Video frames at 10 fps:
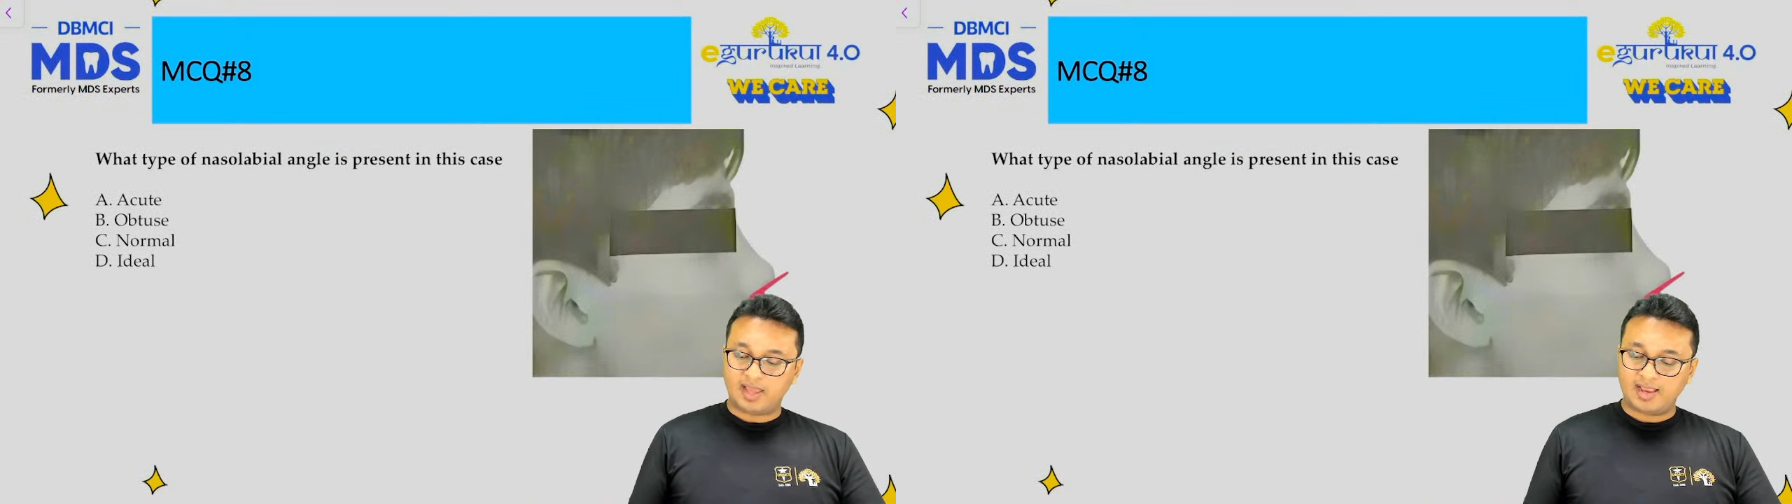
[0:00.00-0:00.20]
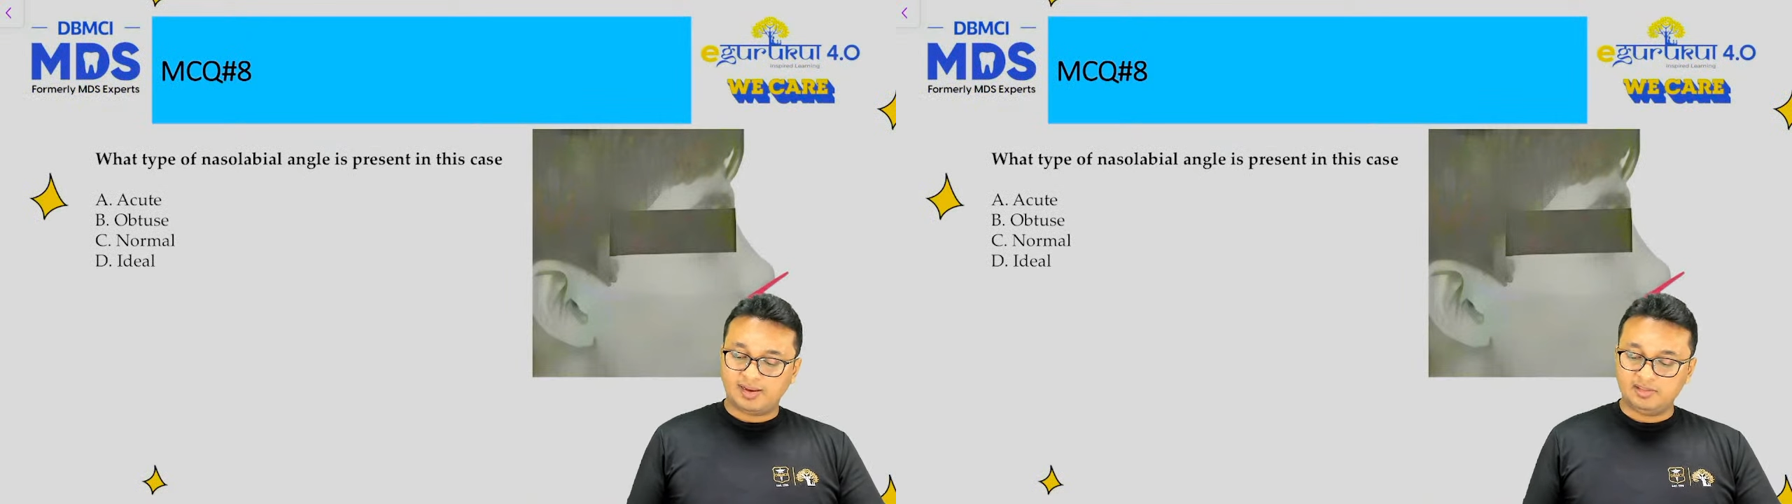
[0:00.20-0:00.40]

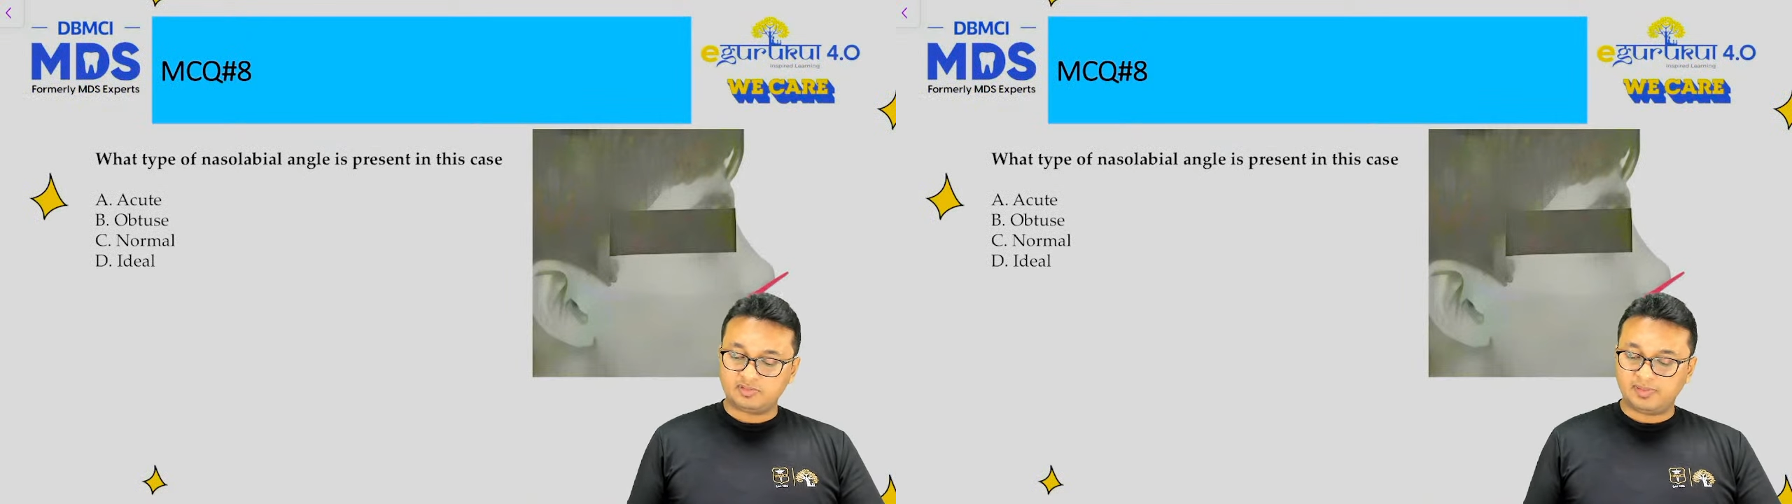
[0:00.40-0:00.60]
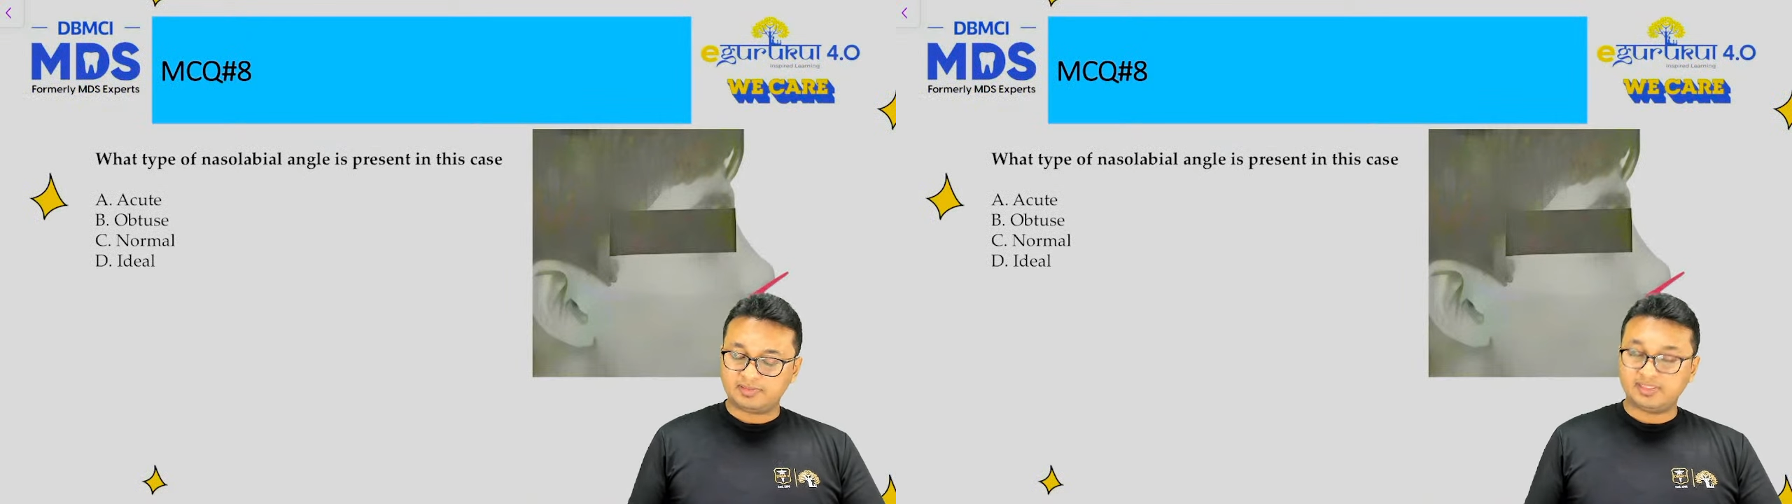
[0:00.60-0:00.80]
angle is
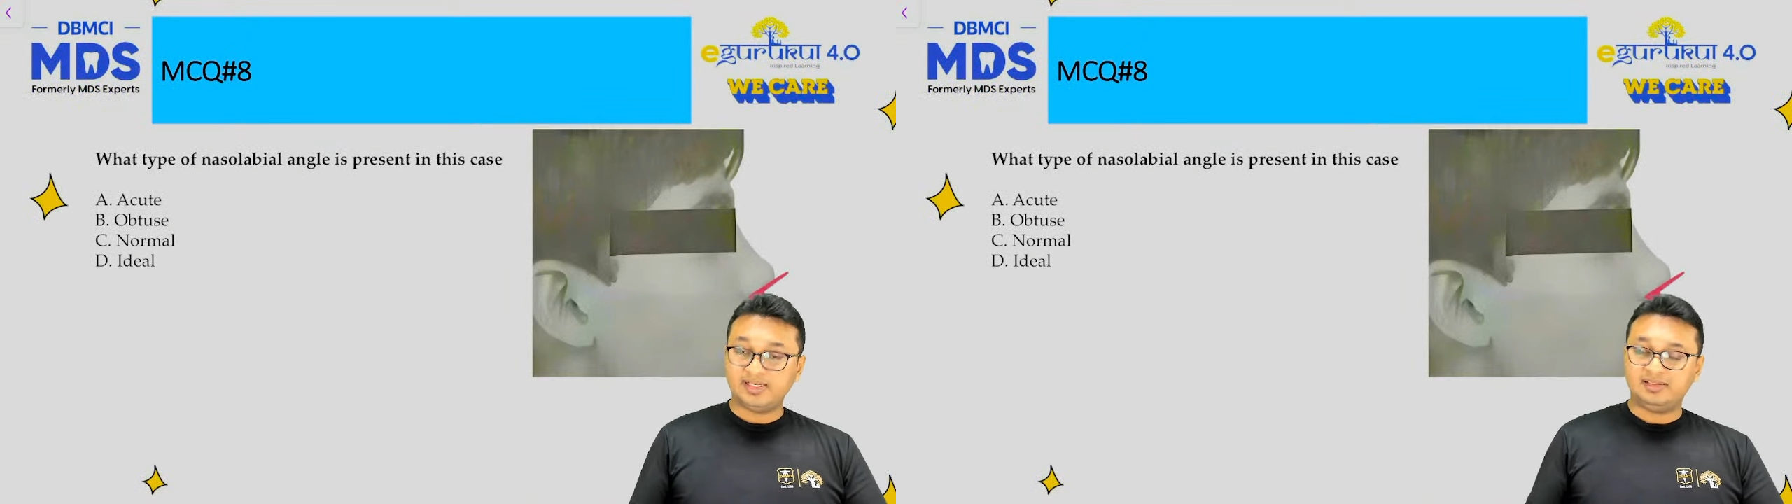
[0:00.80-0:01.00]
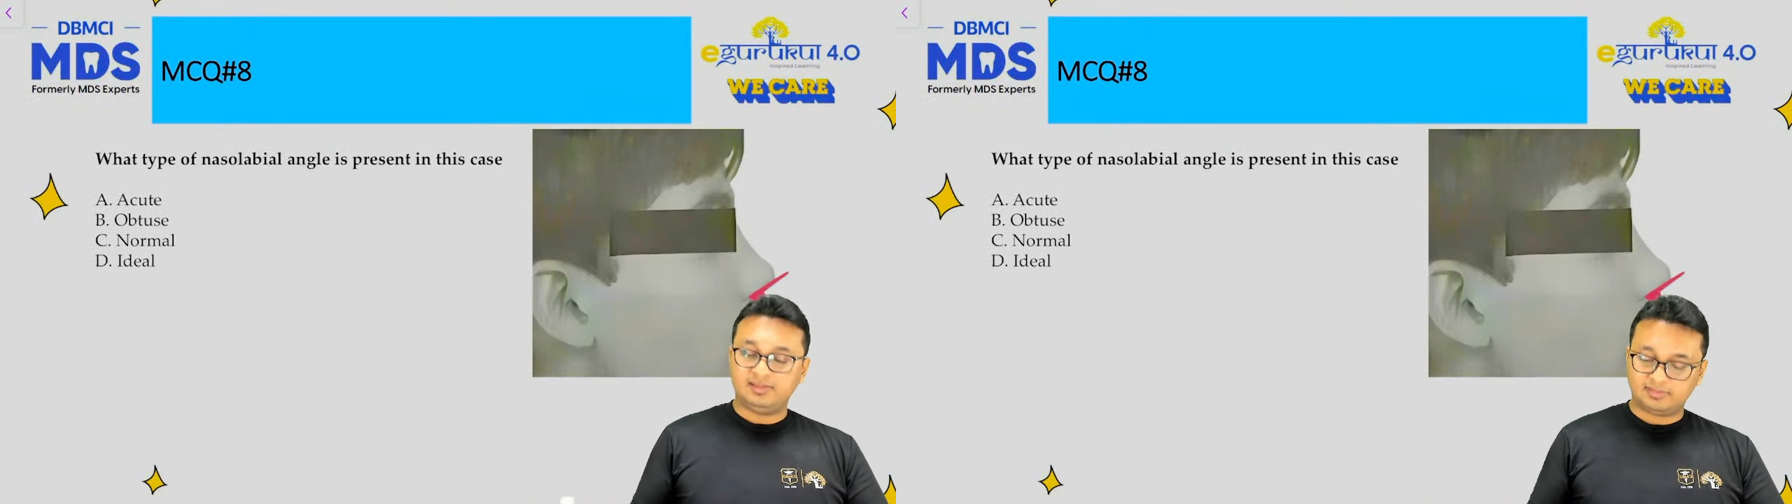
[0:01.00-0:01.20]
present
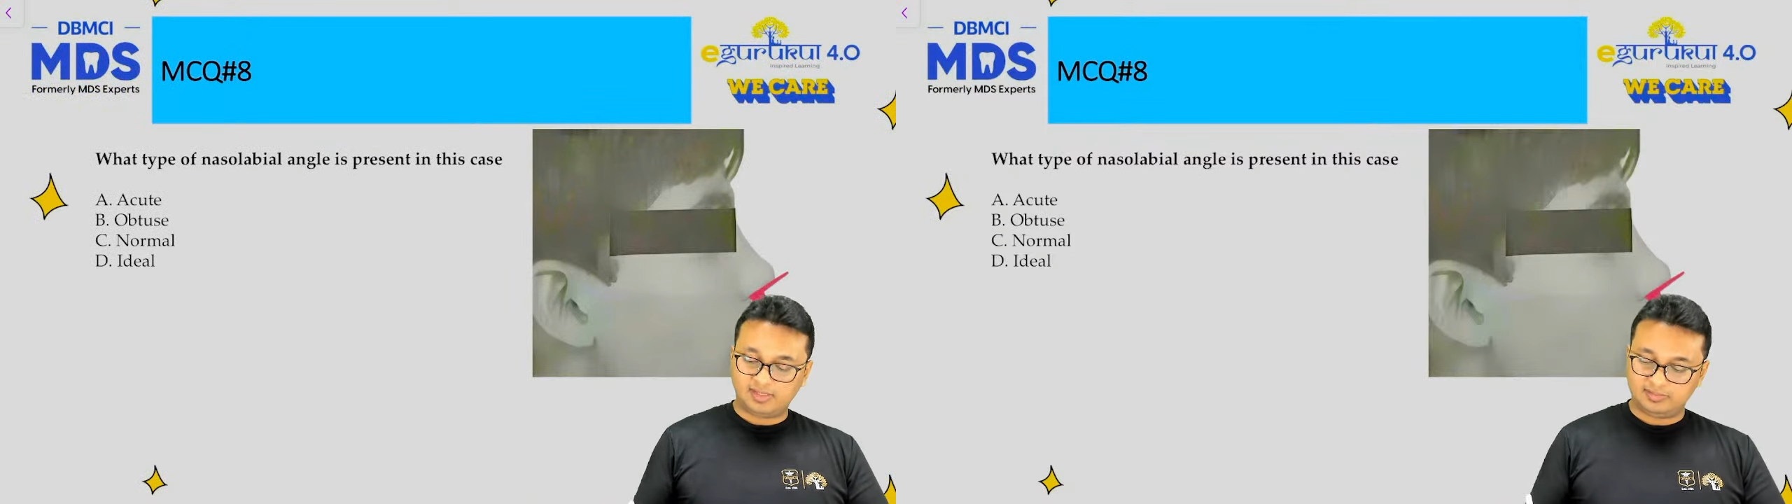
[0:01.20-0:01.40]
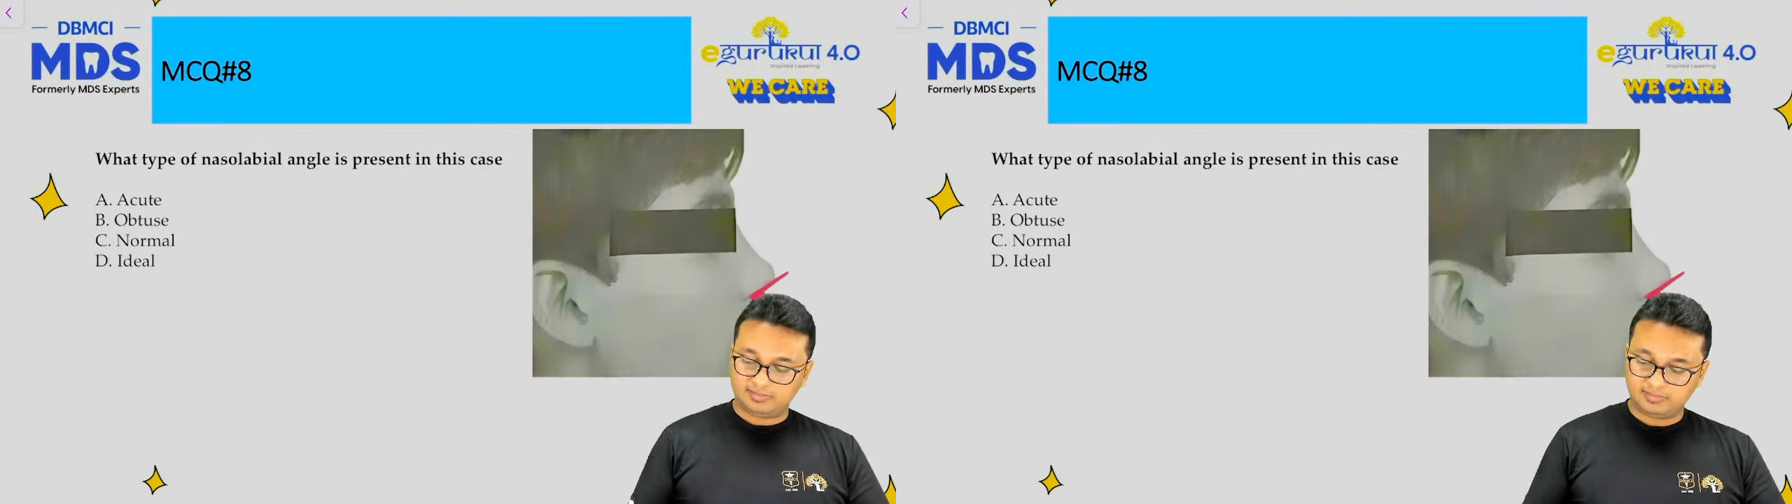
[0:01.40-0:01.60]
in this
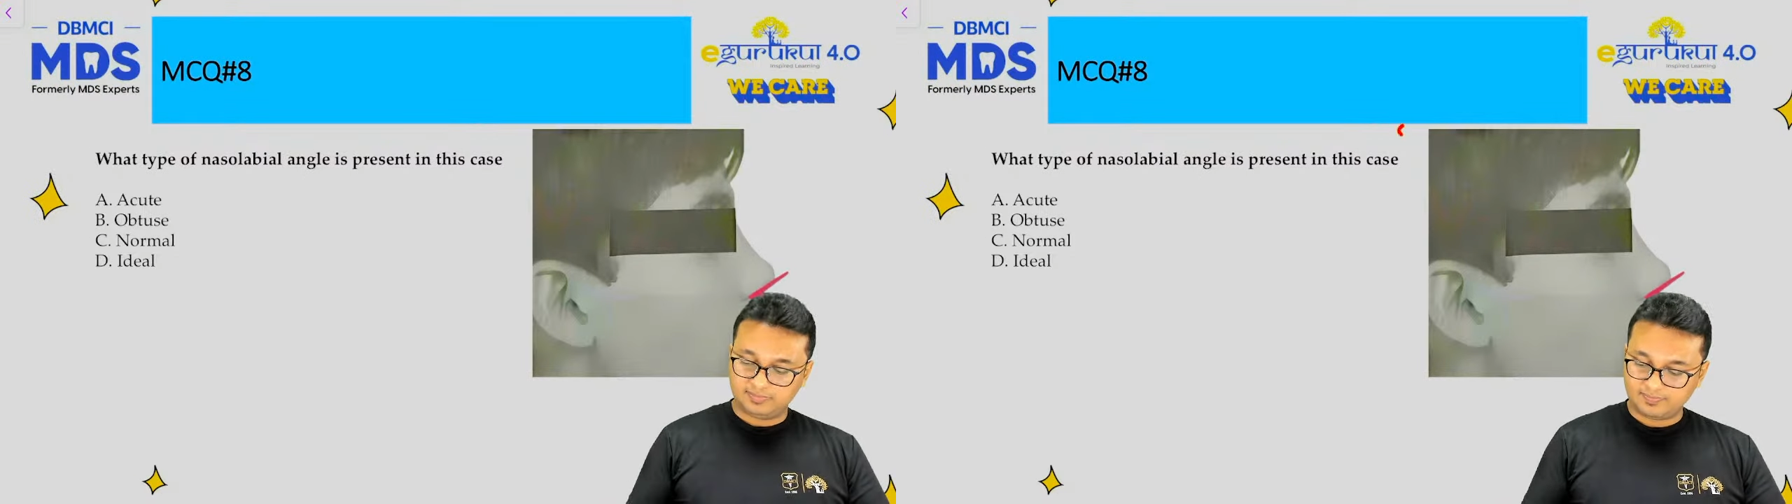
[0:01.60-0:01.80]
case?